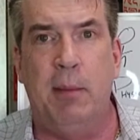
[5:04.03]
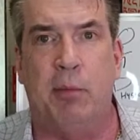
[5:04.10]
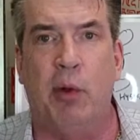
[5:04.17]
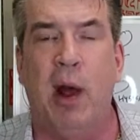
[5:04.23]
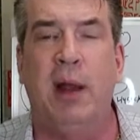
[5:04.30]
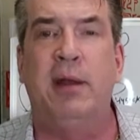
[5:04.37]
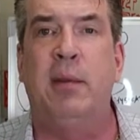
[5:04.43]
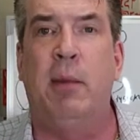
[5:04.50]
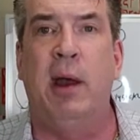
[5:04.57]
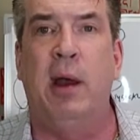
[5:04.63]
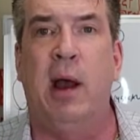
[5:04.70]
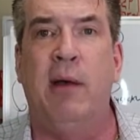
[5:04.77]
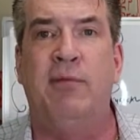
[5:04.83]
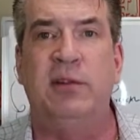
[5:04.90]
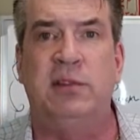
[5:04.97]
brought to my
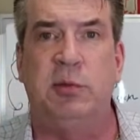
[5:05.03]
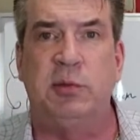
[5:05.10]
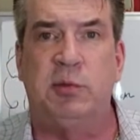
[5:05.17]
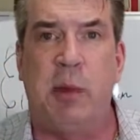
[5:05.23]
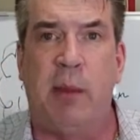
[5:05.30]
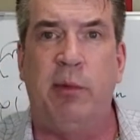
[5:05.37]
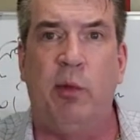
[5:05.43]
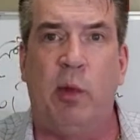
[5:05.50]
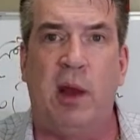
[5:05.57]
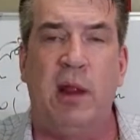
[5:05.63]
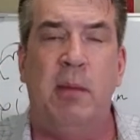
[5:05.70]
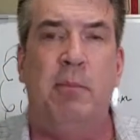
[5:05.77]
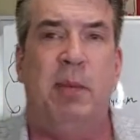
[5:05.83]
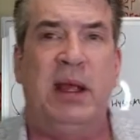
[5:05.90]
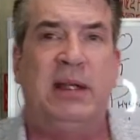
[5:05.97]
office. It was probably one of
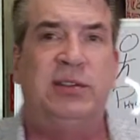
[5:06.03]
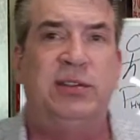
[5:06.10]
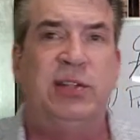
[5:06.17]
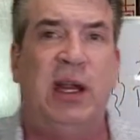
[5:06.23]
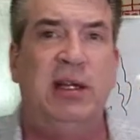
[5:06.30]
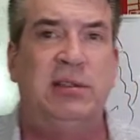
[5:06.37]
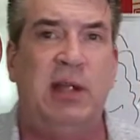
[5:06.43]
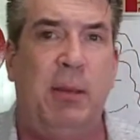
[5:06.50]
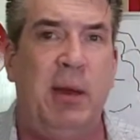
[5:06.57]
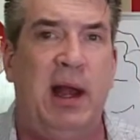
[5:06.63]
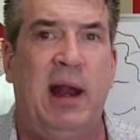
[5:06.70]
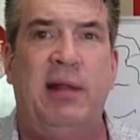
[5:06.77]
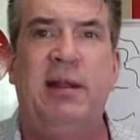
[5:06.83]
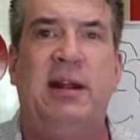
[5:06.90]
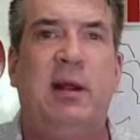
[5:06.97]
the biggest changes I made.
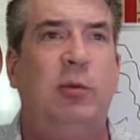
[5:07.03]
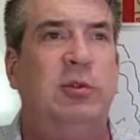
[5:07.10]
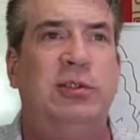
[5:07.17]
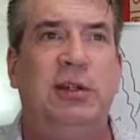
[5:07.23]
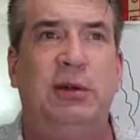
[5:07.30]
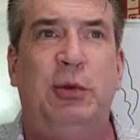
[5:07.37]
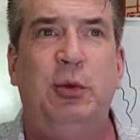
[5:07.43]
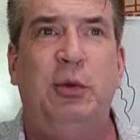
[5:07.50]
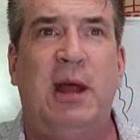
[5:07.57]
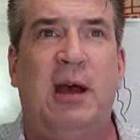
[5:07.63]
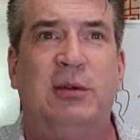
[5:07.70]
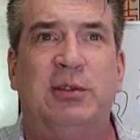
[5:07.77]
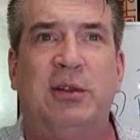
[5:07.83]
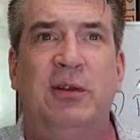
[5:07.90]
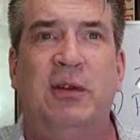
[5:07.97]
I think that was in
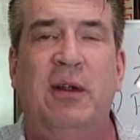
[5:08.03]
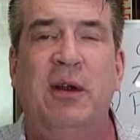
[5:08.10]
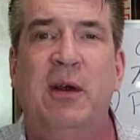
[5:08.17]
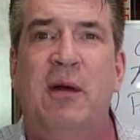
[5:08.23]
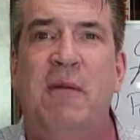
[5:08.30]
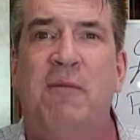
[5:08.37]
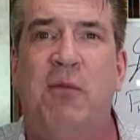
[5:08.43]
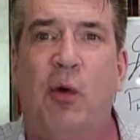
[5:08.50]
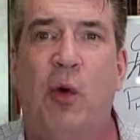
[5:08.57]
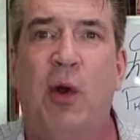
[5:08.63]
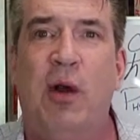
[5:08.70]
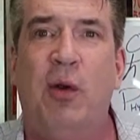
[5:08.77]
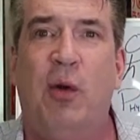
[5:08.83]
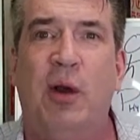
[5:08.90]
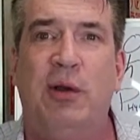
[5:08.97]

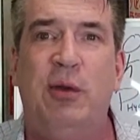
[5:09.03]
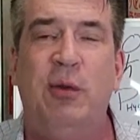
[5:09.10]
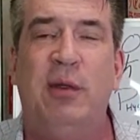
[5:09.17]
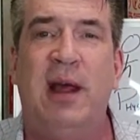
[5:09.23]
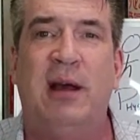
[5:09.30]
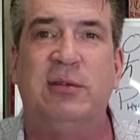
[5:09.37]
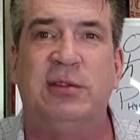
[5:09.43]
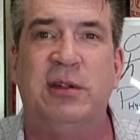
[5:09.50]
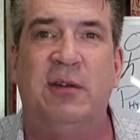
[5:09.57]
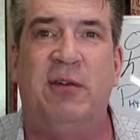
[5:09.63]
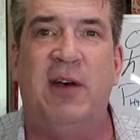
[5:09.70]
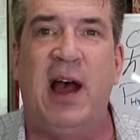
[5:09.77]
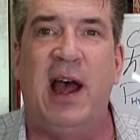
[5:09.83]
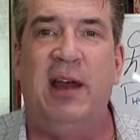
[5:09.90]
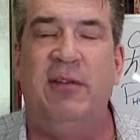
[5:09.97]
2004 or
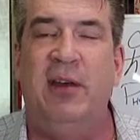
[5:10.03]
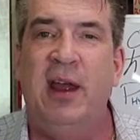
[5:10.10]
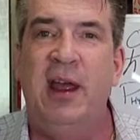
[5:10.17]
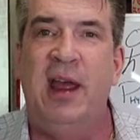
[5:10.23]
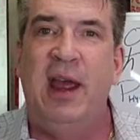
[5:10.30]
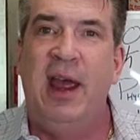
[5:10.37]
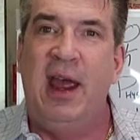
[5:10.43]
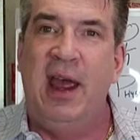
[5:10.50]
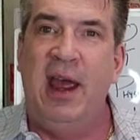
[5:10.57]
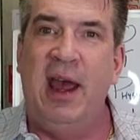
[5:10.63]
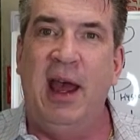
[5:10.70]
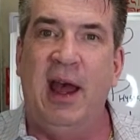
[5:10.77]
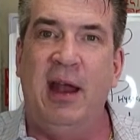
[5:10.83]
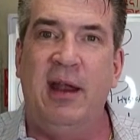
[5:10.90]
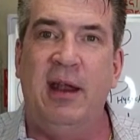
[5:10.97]
2005.
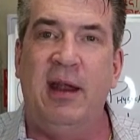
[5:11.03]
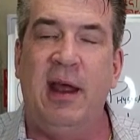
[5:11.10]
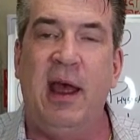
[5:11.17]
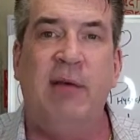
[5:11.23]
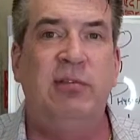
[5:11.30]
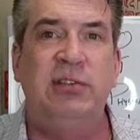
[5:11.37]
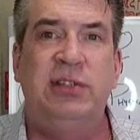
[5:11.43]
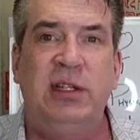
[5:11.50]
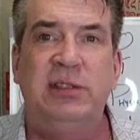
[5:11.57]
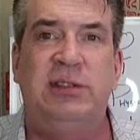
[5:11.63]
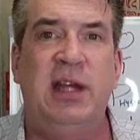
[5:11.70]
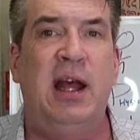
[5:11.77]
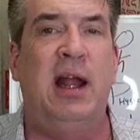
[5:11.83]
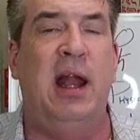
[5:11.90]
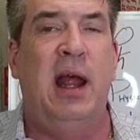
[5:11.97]
And ever since
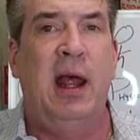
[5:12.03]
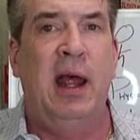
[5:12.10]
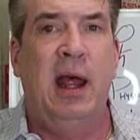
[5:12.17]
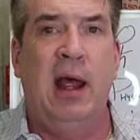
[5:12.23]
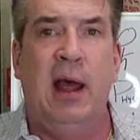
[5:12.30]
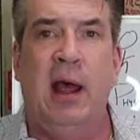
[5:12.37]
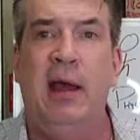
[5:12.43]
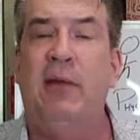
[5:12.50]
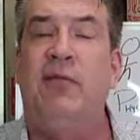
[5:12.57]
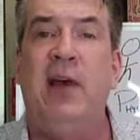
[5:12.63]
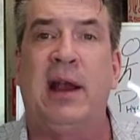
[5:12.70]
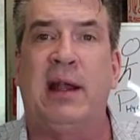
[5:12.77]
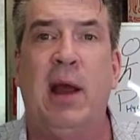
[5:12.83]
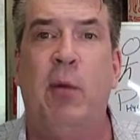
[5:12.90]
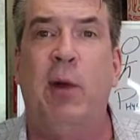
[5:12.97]
then, uh, in
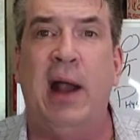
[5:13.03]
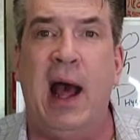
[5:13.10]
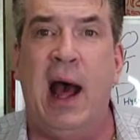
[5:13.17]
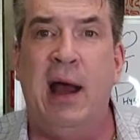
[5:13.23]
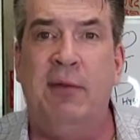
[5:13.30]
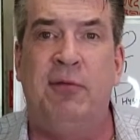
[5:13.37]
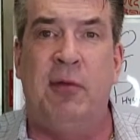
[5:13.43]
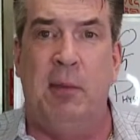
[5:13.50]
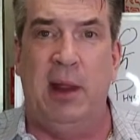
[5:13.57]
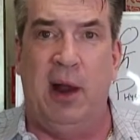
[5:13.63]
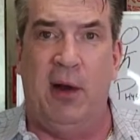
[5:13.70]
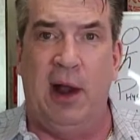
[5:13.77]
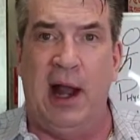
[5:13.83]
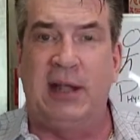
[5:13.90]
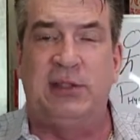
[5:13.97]
fact, I went on from
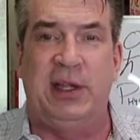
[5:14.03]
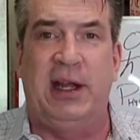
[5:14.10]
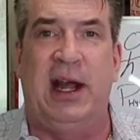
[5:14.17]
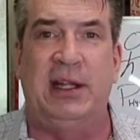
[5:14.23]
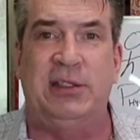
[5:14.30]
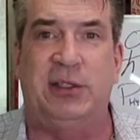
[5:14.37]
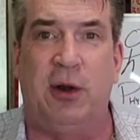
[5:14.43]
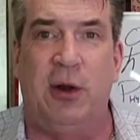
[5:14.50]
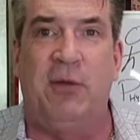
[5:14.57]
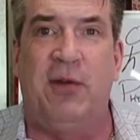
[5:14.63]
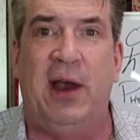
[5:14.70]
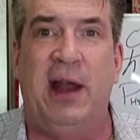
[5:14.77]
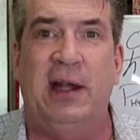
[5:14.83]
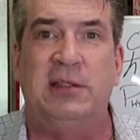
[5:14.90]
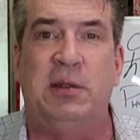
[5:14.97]
there and actually got
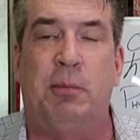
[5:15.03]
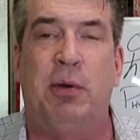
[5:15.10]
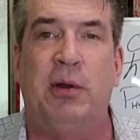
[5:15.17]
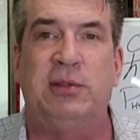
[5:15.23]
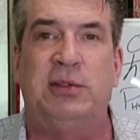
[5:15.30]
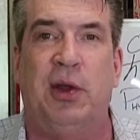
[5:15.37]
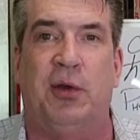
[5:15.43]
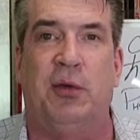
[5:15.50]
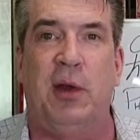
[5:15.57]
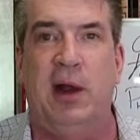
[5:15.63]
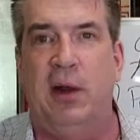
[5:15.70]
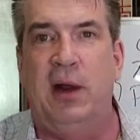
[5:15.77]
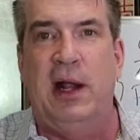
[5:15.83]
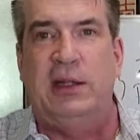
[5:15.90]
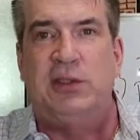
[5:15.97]
certified as a personal
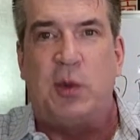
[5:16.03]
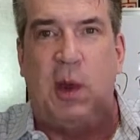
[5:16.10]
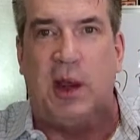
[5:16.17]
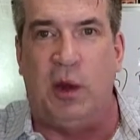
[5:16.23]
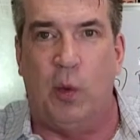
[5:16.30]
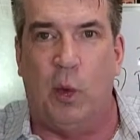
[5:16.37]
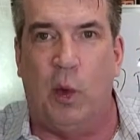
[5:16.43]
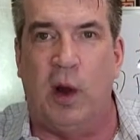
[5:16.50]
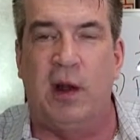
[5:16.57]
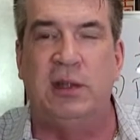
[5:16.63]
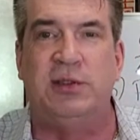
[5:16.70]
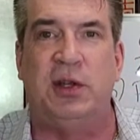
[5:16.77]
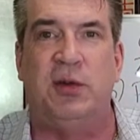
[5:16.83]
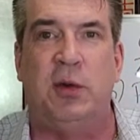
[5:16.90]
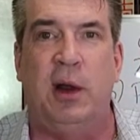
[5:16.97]
trainer, not so I could work
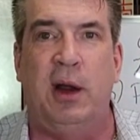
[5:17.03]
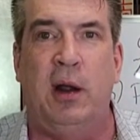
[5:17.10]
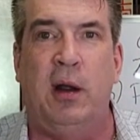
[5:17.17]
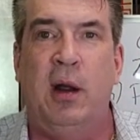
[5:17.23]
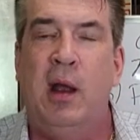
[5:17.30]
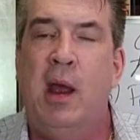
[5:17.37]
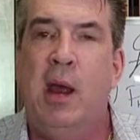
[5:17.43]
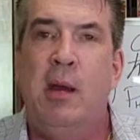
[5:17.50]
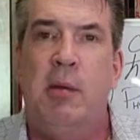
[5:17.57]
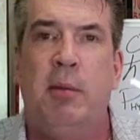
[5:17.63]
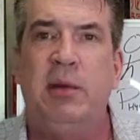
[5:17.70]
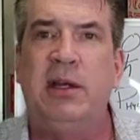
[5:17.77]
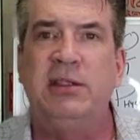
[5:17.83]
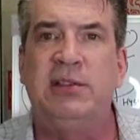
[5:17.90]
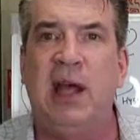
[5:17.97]
as a trainer,
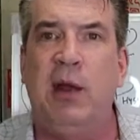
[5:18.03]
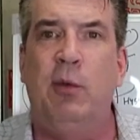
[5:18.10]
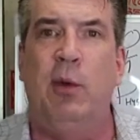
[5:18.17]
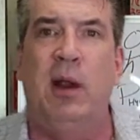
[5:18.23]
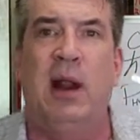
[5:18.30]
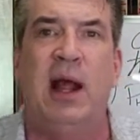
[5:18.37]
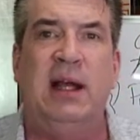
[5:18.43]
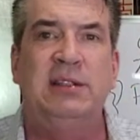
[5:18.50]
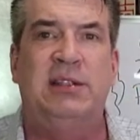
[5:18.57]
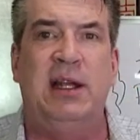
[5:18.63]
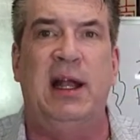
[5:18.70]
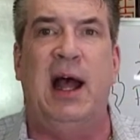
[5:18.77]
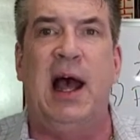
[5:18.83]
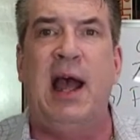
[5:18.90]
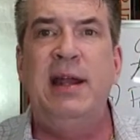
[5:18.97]
because I realized
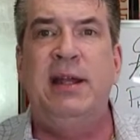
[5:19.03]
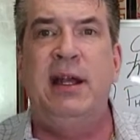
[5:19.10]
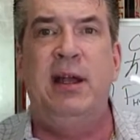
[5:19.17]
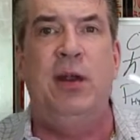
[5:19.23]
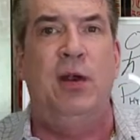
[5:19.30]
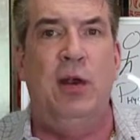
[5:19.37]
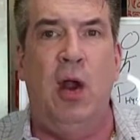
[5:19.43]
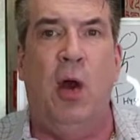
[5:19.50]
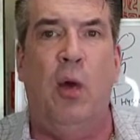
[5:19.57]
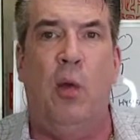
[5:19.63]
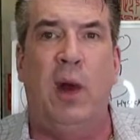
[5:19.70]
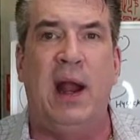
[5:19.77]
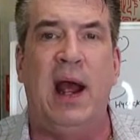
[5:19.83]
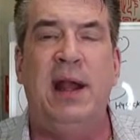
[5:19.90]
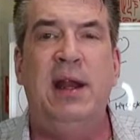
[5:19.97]
that I didn't know
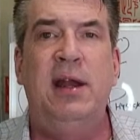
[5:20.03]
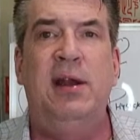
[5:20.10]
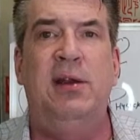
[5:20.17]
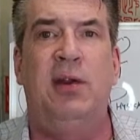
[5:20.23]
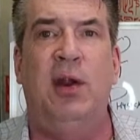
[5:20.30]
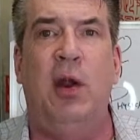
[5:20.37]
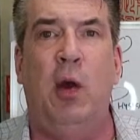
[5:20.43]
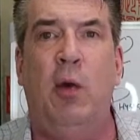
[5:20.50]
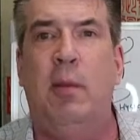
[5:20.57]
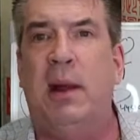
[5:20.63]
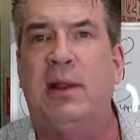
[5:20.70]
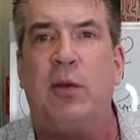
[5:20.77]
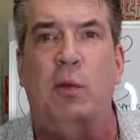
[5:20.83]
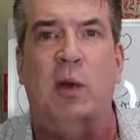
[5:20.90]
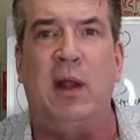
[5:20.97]
what I needed to know
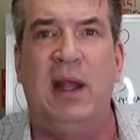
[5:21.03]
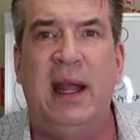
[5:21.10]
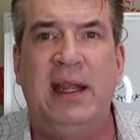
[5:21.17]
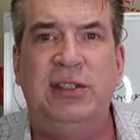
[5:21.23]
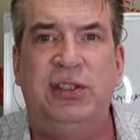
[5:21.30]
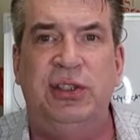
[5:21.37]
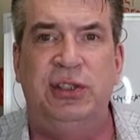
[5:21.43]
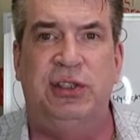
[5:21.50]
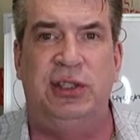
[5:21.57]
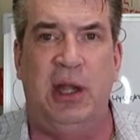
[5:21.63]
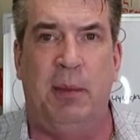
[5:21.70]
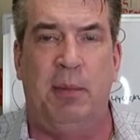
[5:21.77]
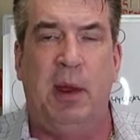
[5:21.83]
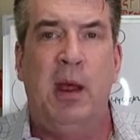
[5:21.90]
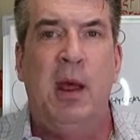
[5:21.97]
about the
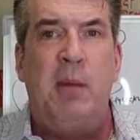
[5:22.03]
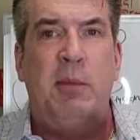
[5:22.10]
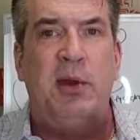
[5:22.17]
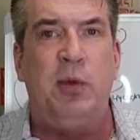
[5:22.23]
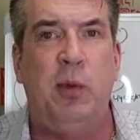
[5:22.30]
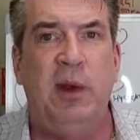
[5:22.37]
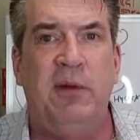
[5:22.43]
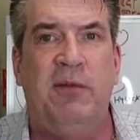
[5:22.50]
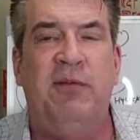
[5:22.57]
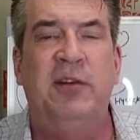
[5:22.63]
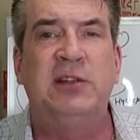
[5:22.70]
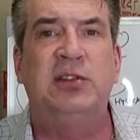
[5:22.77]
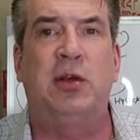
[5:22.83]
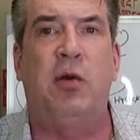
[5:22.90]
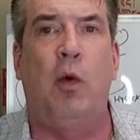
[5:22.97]
relationship between
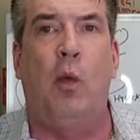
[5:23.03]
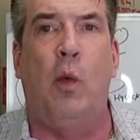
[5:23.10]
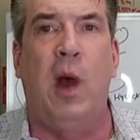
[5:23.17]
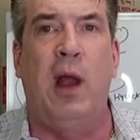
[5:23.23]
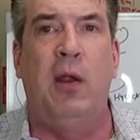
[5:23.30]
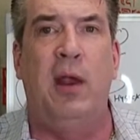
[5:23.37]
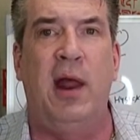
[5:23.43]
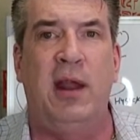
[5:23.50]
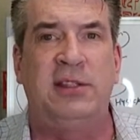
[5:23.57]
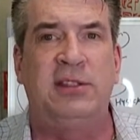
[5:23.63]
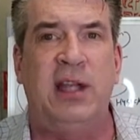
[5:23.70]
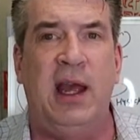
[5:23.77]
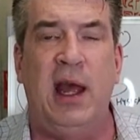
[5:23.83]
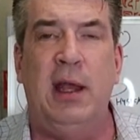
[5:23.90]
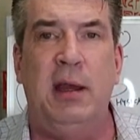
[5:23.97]
physical
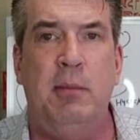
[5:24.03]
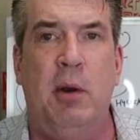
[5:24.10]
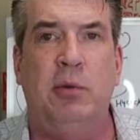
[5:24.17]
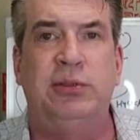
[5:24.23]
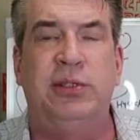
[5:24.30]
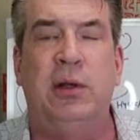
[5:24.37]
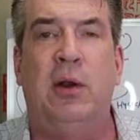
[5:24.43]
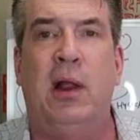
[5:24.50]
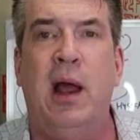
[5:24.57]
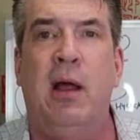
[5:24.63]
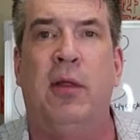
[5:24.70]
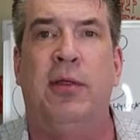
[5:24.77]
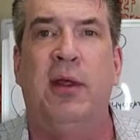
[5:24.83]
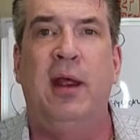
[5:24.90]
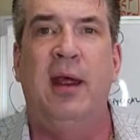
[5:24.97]
wellness and emotional
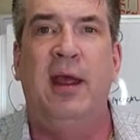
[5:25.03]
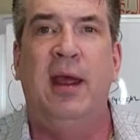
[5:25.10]
health.